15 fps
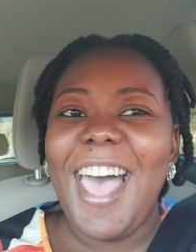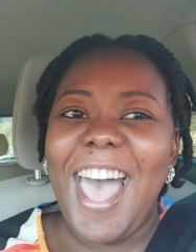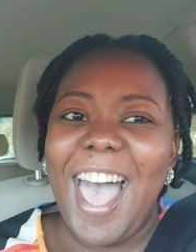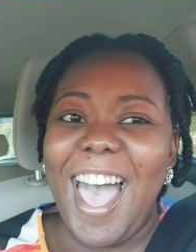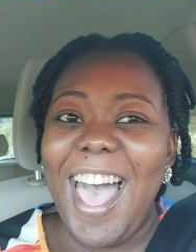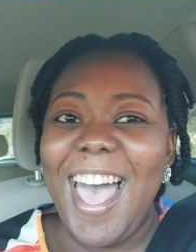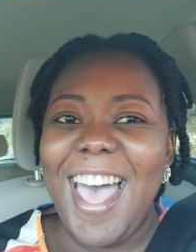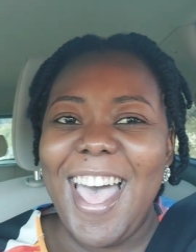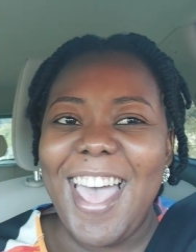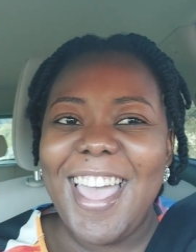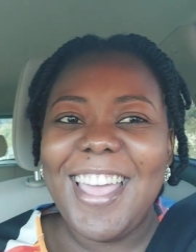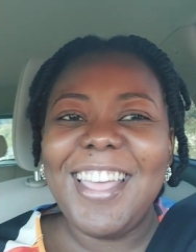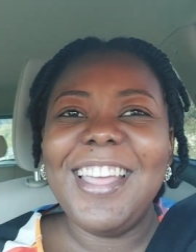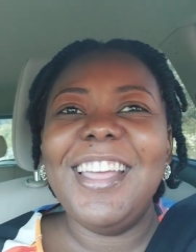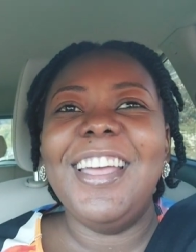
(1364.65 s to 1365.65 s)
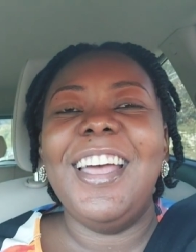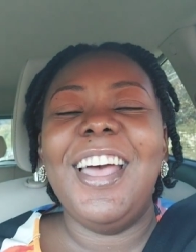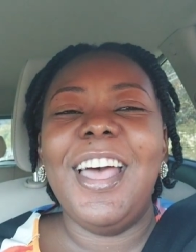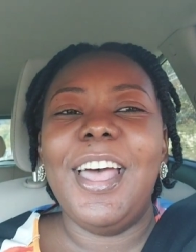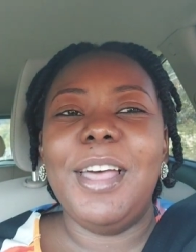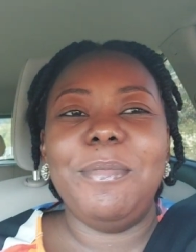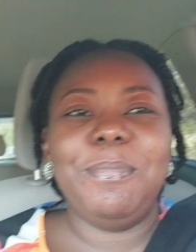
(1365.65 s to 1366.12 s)
Hi.
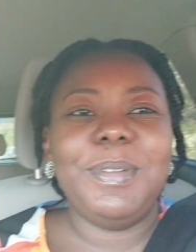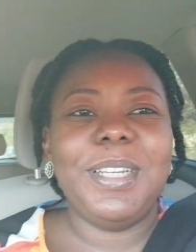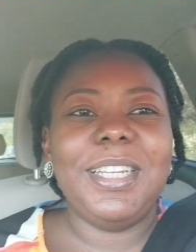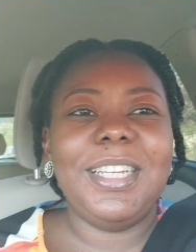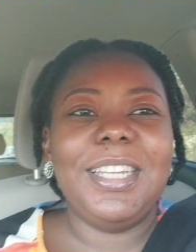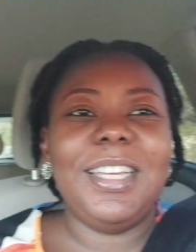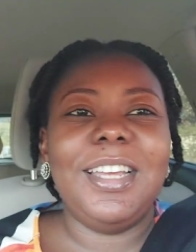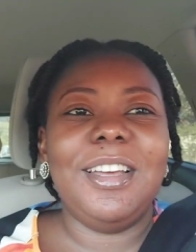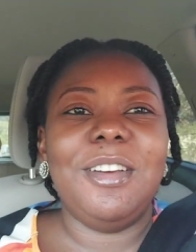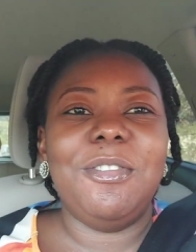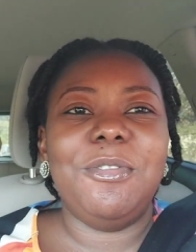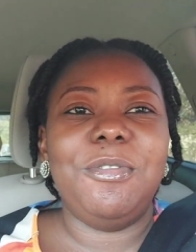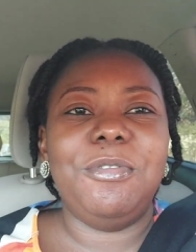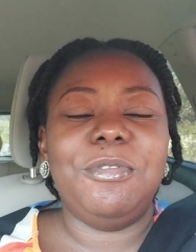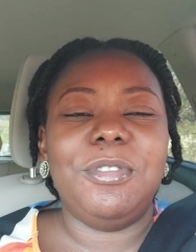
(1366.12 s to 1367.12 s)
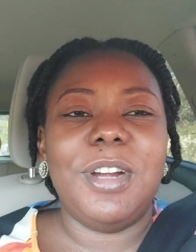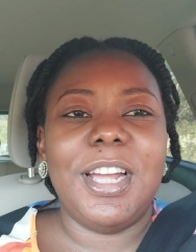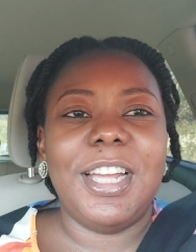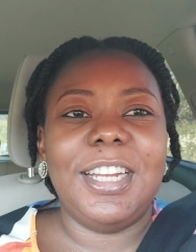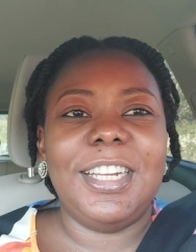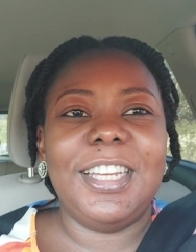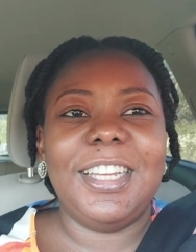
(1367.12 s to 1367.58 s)
Happy
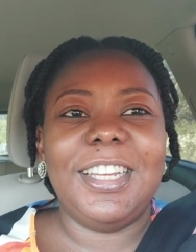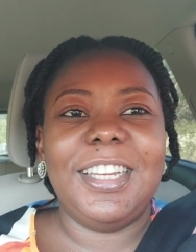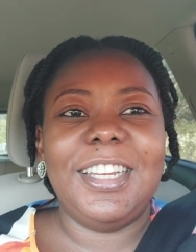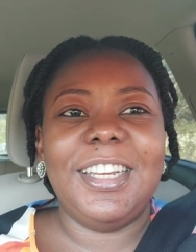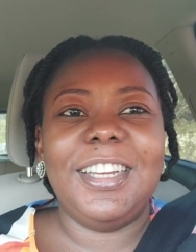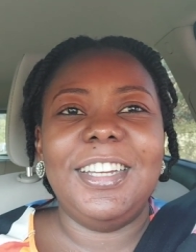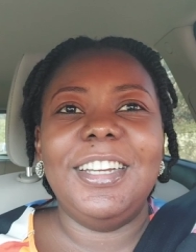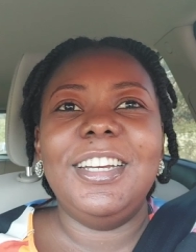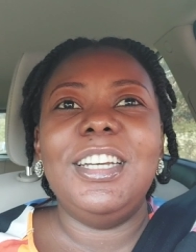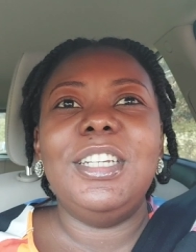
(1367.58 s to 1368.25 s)
Friday.